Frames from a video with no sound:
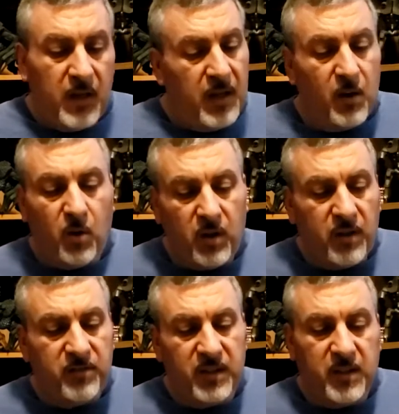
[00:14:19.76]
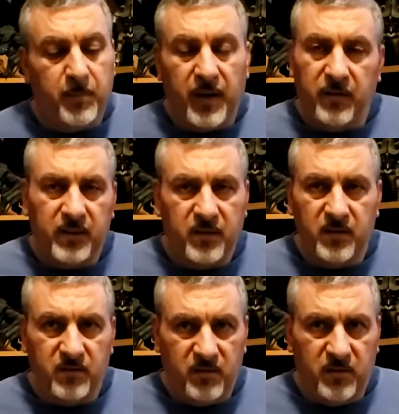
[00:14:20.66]
In all honesty, comparing
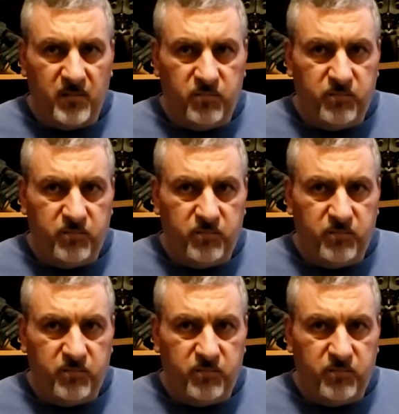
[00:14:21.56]
the